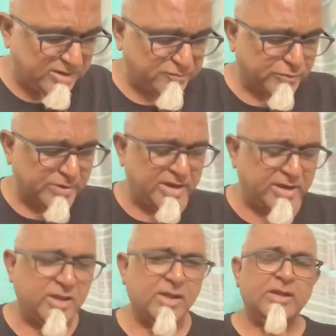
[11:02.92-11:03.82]
if you read,
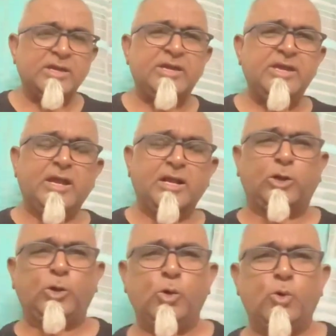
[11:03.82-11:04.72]
he
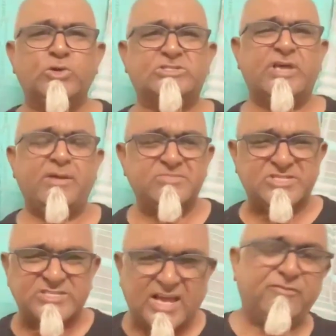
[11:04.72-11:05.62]
includes
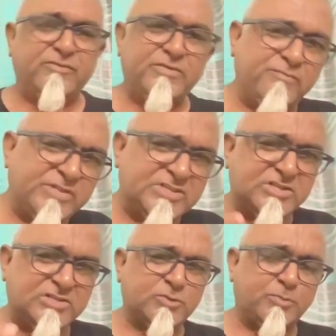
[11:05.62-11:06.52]
himself with the
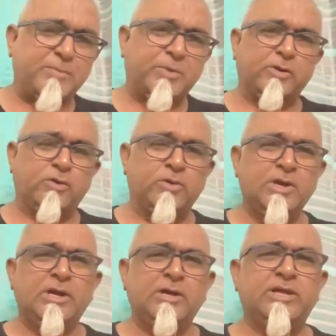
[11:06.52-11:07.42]
sins of people. You know,
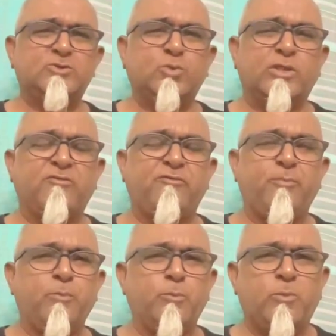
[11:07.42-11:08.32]
that's one of
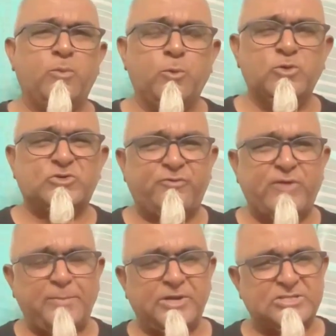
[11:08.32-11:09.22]
the most
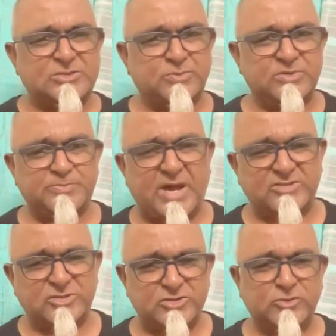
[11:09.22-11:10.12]
fabulous
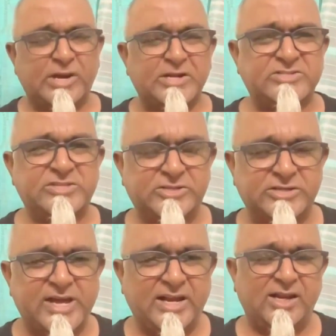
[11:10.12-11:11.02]
passages in our intercession,
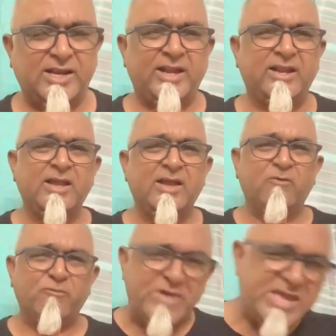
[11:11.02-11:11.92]
Daniel 9.
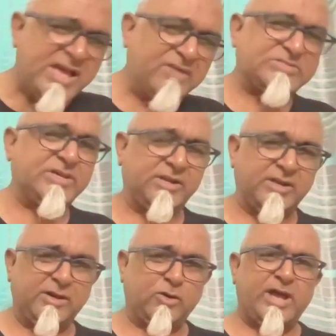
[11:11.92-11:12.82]
We have sinned.
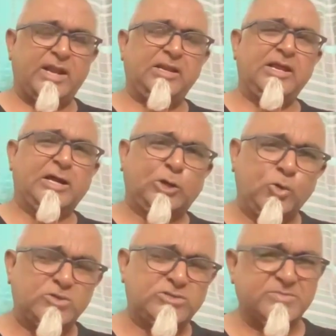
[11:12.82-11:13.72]
You know, Daniel
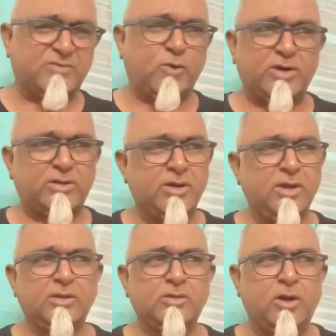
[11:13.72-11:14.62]
includes himself, not
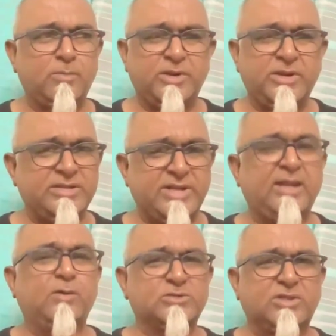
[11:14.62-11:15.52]
not he,
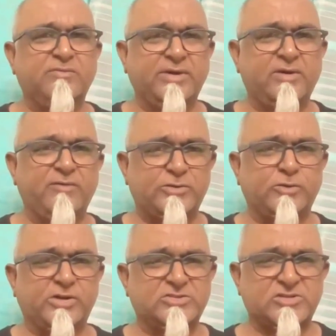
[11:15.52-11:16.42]
Daniel was living a
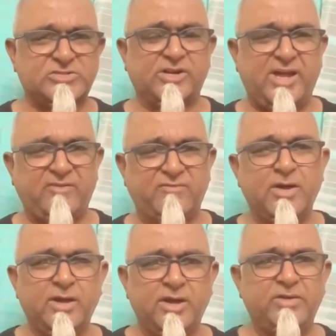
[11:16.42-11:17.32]
victorious Christian life,
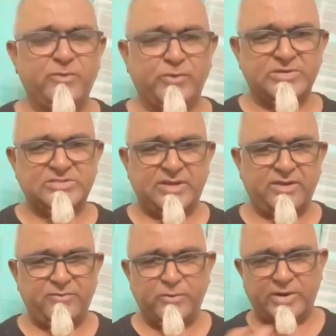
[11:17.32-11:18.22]
uh, if you can say,
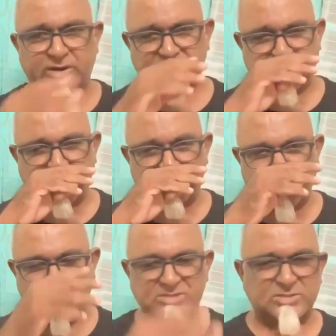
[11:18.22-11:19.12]
if you can consider him
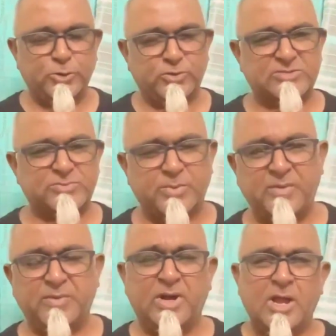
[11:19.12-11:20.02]
as a New Testament
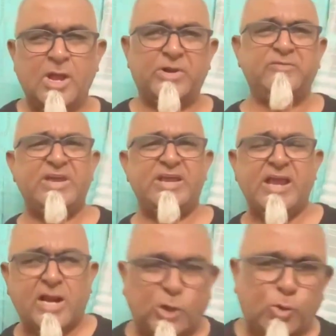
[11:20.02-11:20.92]
believer. But he
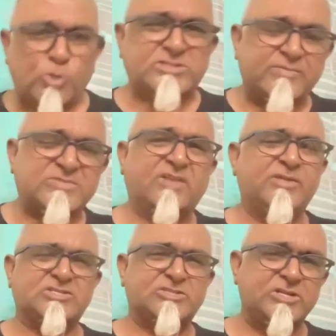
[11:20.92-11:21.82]
includes himself with
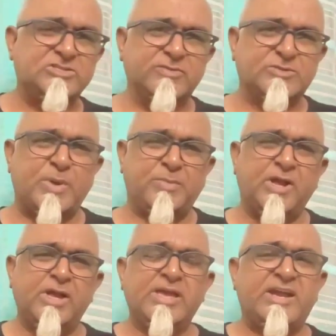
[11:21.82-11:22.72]
the sins of his people.
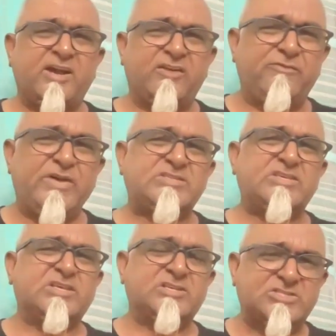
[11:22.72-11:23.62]
He confesses
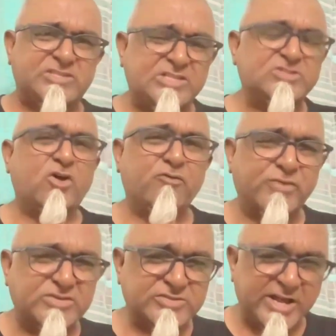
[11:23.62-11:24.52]
the sins of
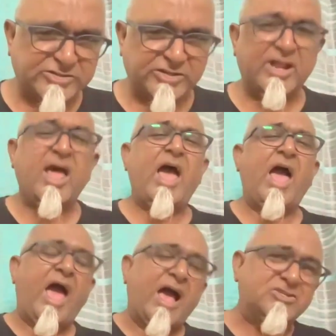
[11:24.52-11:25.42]
his nation
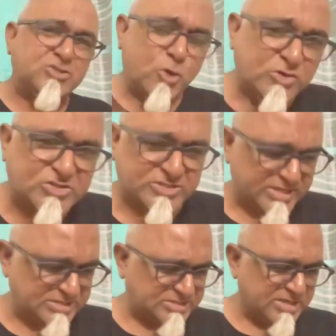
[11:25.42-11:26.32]
as his own
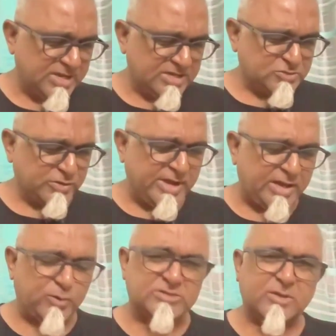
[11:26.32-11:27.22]
sins. So here
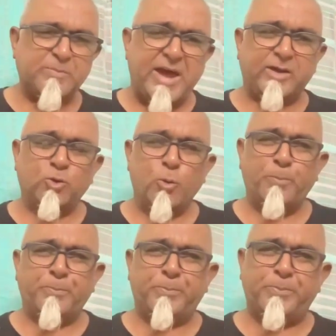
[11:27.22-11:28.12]
was a man who
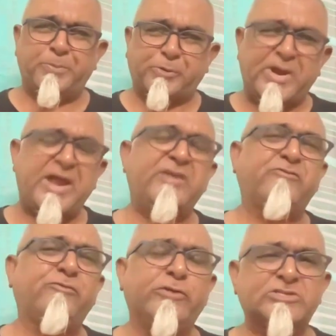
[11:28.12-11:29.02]
prayed
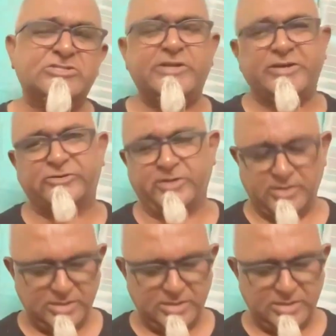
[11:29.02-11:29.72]
for his nation.